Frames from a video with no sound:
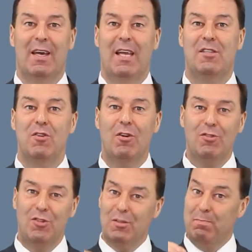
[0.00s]
it's not
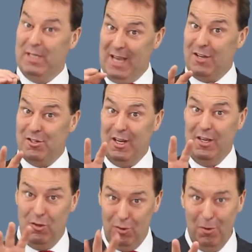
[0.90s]
just potentially
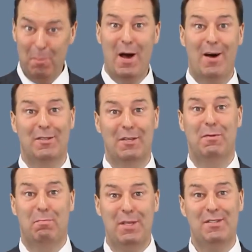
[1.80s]
your part of
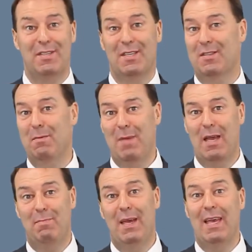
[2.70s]
the business that
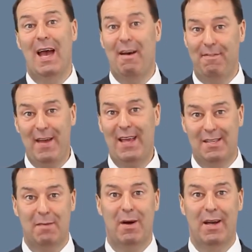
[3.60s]
may be
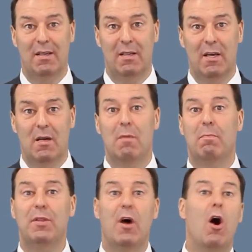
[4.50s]
affected by it,
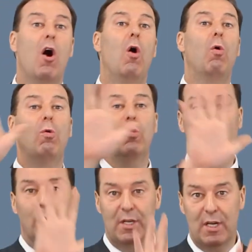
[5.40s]
but the whole
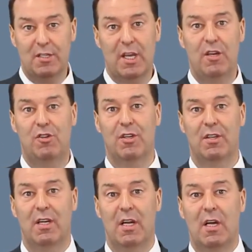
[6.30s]

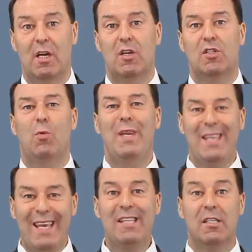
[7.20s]
organization. So we
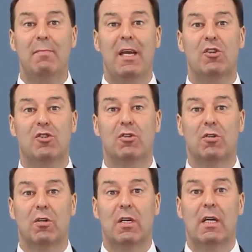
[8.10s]
need to make
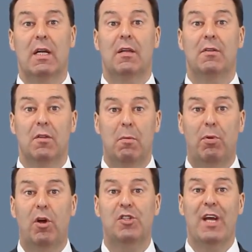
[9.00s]
sure that the
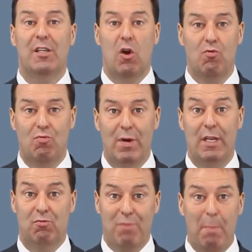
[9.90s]
project
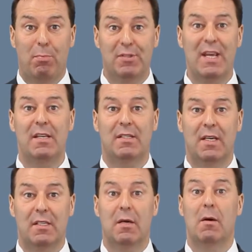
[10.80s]
is
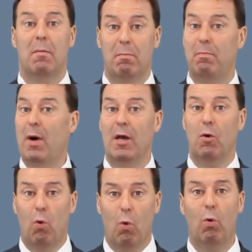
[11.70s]
represented by
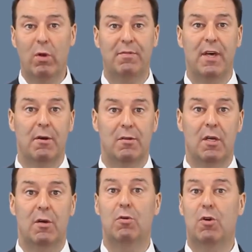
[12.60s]
all of those
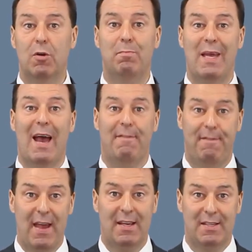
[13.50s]
who could be
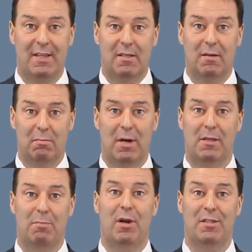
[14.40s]
affected by
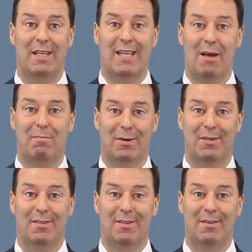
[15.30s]
the project outputs.